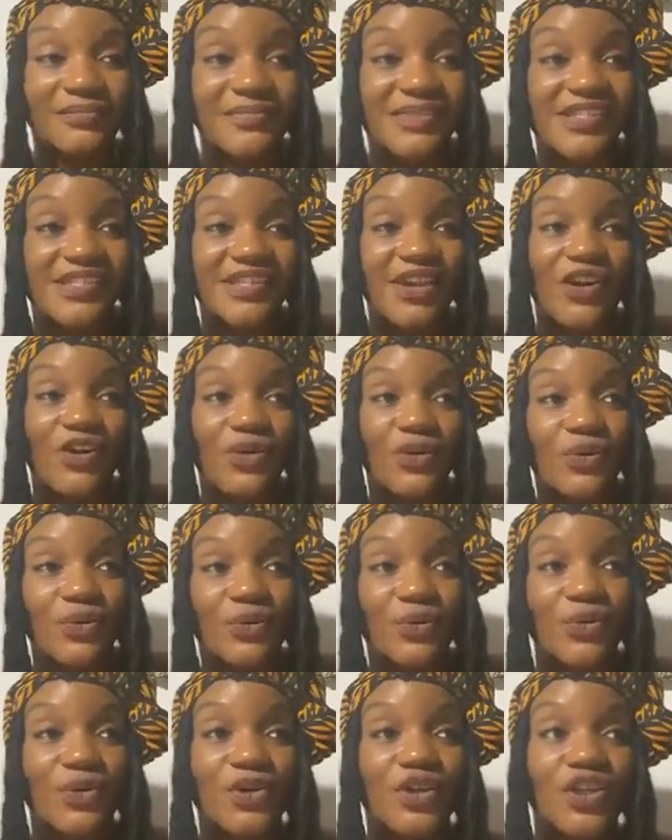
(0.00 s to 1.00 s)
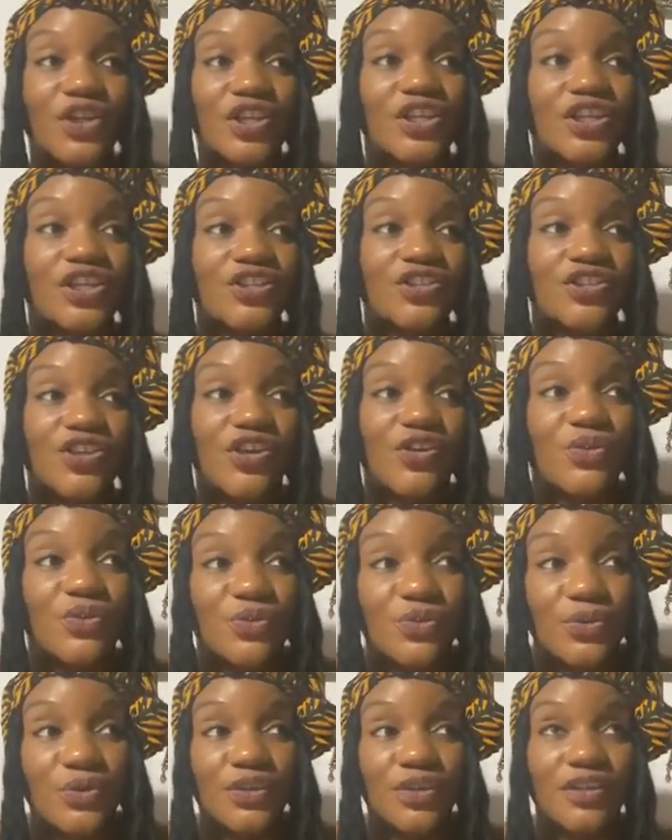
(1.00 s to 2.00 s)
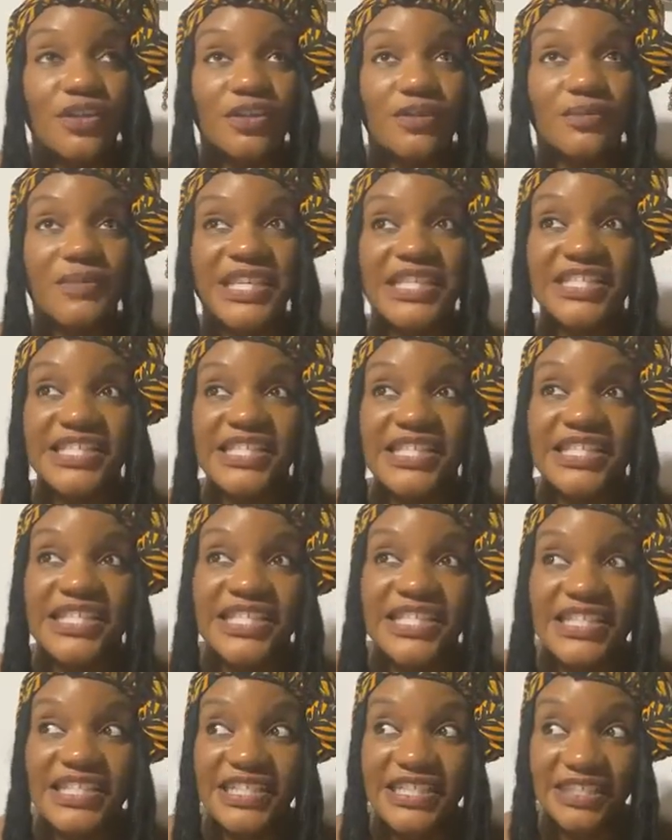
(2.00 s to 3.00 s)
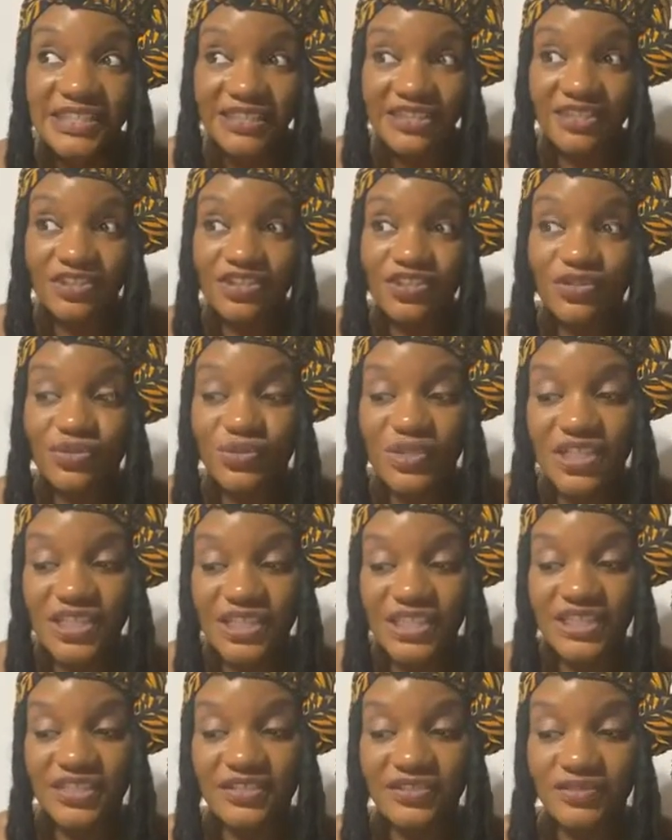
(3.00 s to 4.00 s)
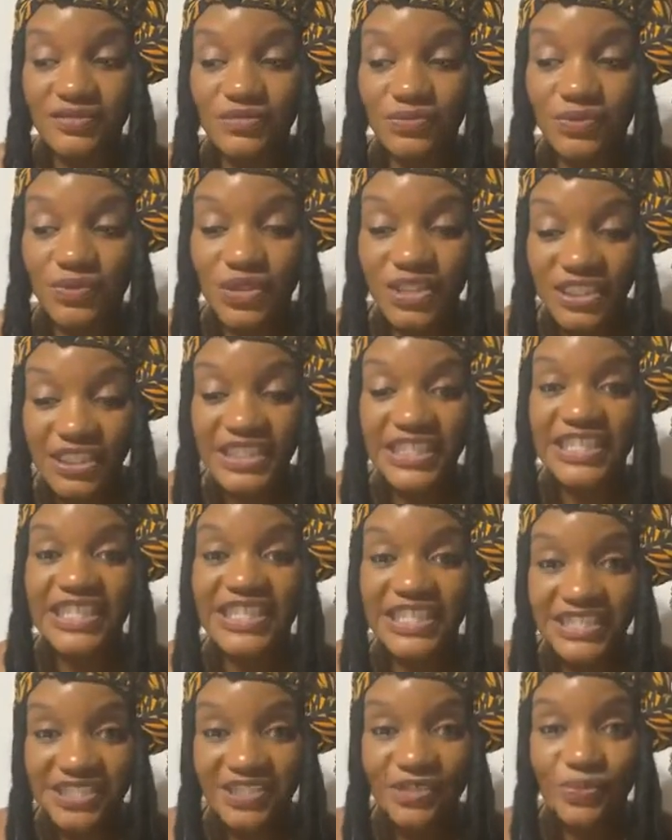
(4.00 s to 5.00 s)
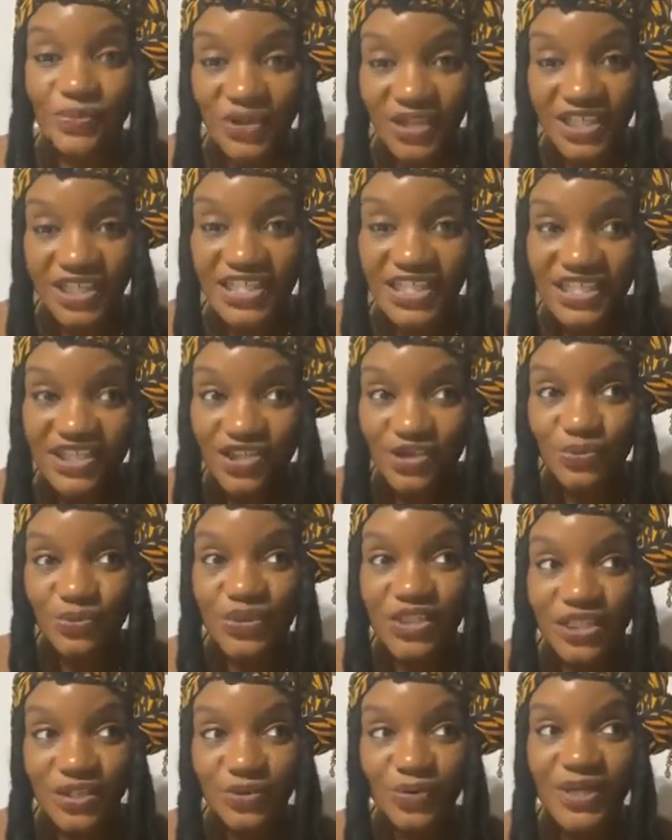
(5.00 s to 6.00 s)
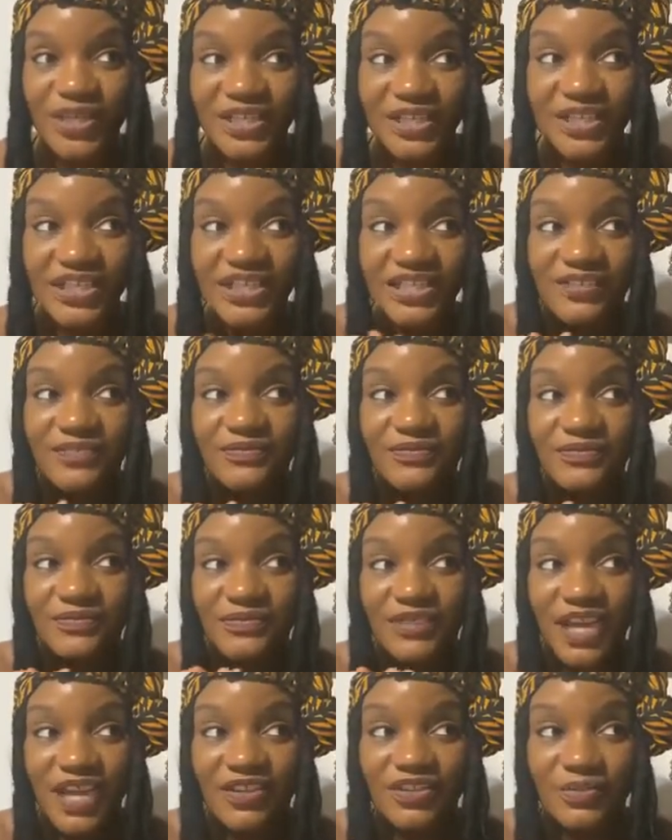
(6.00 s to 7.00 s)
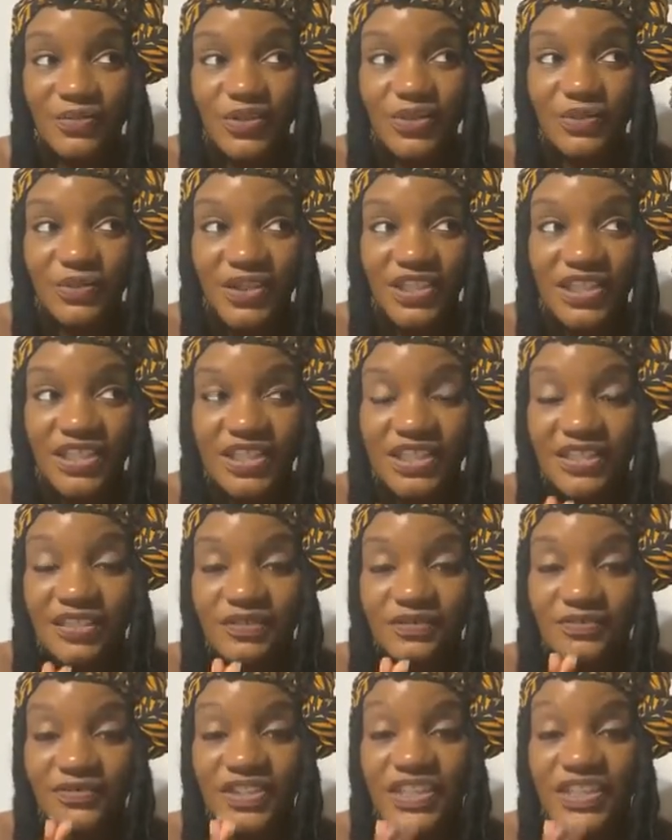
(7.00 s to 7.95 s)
So, you know, basically you can really get into what it is you really want to live, how you really want to live.